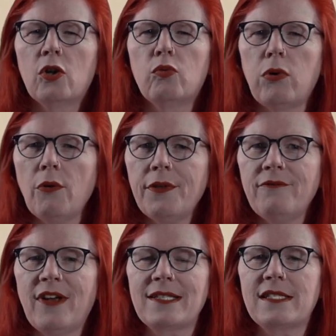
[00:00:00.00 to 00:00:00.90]
Growth
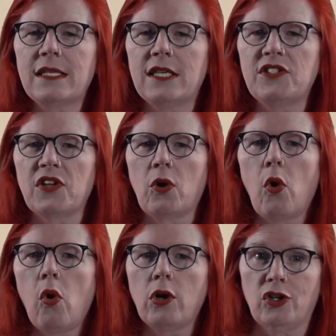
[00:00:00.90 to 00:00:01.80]
investing is the
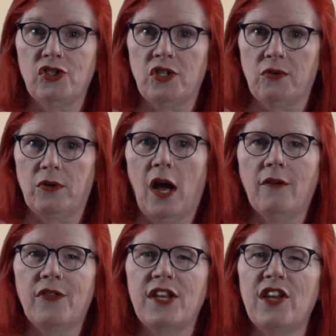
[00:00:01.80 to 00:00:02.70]
cornerstone
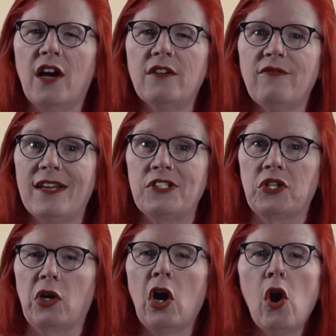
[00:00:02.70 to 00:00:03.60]
of the young
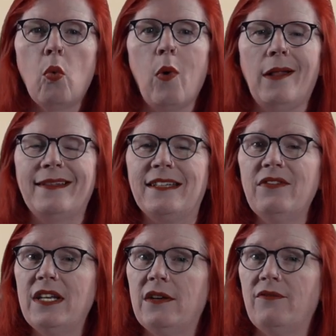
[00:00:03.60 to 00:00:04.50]
investor, while
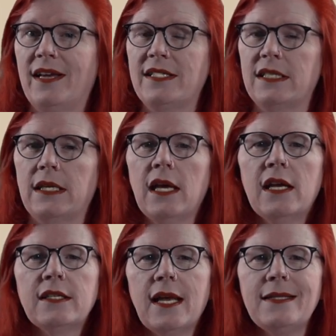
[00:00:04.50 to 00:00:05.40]
dividend investing
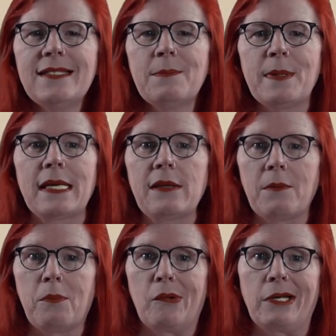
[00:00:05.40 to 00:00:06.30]
tends to be the
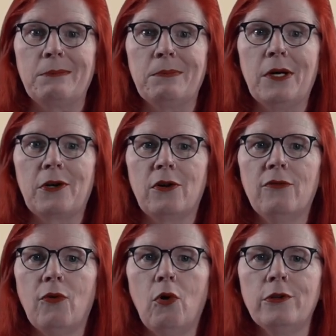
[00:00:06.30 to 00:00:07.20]
bread and butter
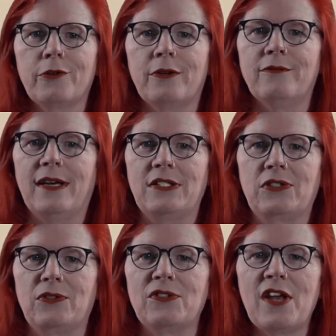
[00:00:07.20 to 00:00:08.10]
of older
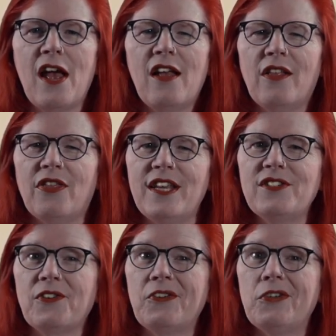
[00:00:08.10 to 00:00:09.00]
investors.
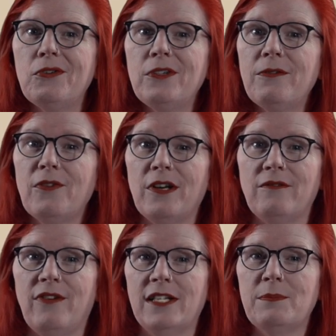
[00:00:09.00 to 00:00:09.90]
These are two different
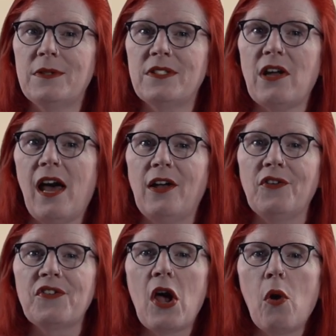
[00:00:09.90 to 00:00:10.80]
investment
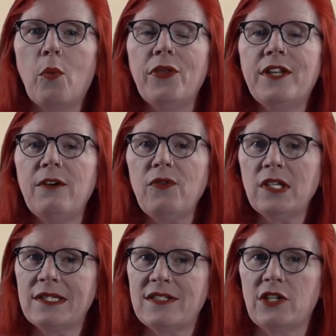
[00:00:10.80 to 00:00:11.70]
styles with
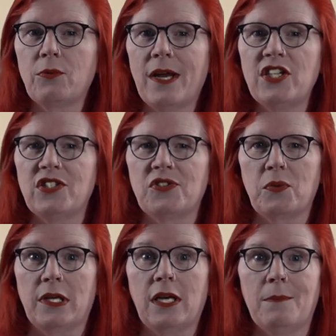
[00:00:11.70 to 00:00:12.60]
different considerations
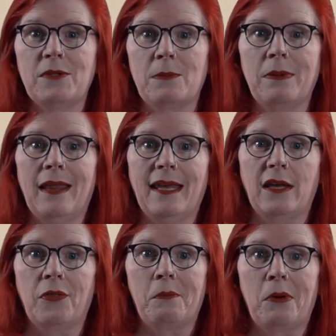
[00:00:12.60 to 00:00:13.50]
when it comes to
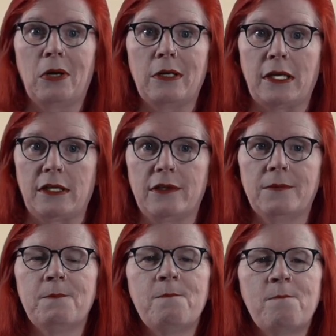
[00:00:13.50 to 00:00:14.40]
playing the market
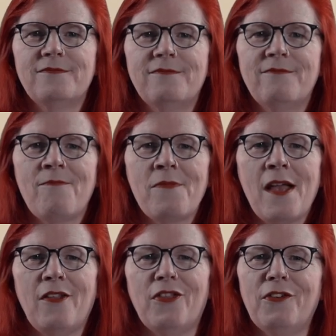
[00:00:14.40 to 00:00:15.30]

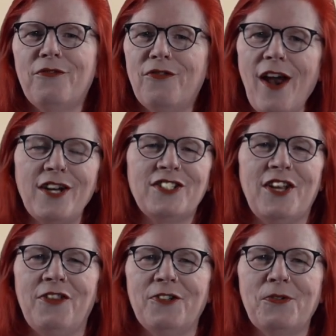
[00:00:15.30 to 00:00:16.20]
the fresh
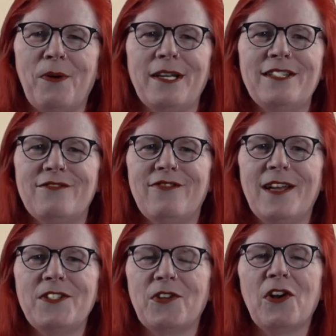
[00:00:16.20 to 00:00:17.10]
in their 20s
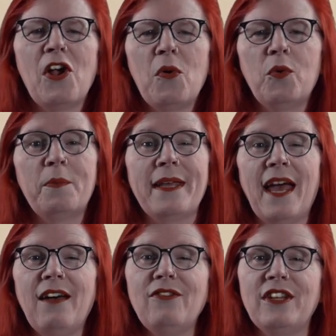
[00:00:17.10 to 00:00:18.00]
investor will be
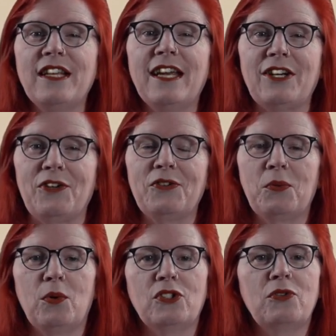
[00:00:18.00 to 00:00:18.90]
heavily geared
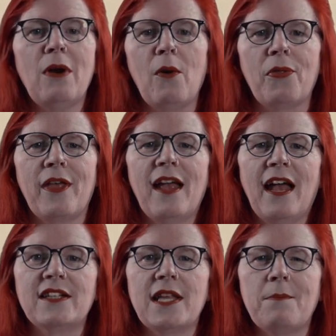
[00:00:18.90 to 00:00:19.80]
towards growth
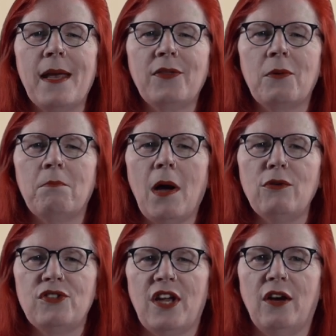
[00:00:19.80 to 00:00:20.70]
as they make the
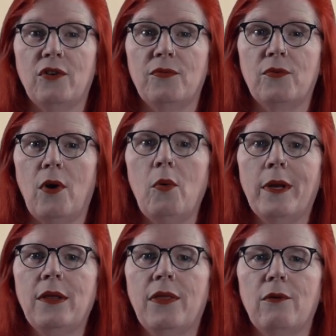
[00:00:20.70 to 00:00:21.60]
most out of
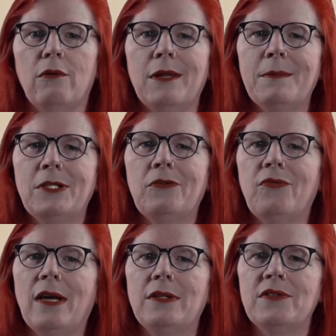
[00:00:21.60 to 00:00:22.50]
growing their limited
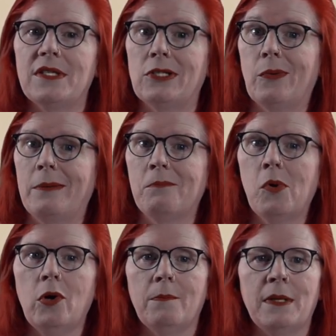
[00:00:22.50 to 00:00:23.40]
funds into a
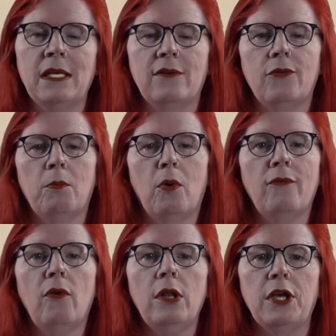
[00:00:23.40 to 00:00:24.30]
more meaningful
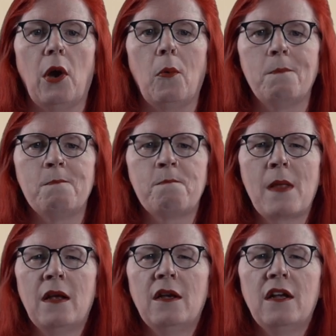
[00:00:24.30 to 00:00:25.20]
portfolio.
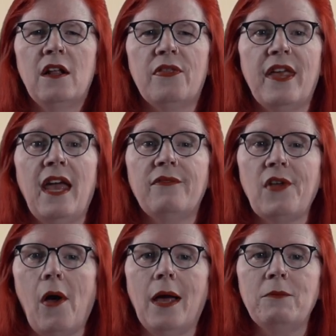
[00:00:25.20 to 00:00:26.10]
They have
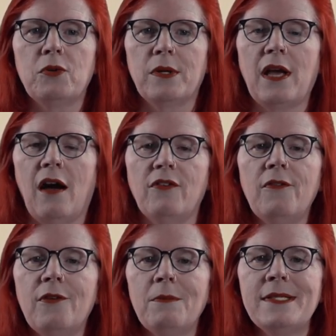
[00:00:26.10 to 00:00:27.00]
time to recover
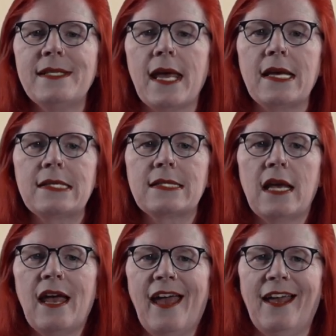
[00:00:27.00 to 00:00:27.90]
from mistakes
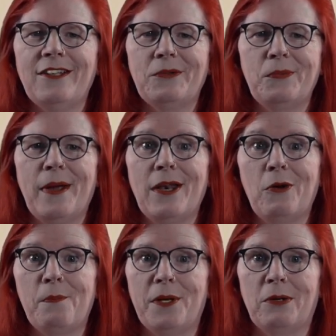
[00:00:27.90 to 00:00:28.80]
and to wait
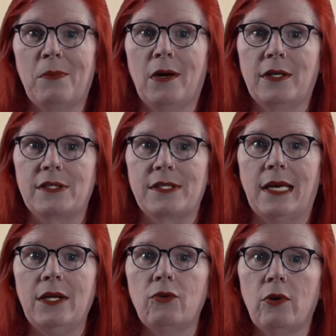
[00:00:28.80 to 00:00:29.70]
out bear markets
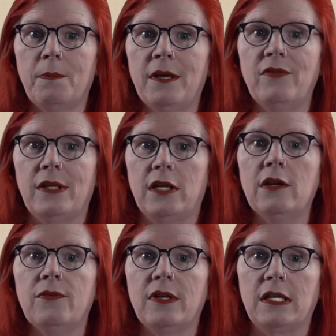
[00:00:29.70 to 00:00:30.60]
and or pivot
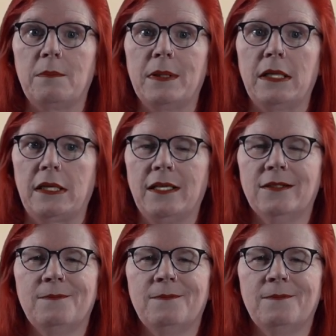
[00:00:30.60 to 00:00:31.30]
if need be.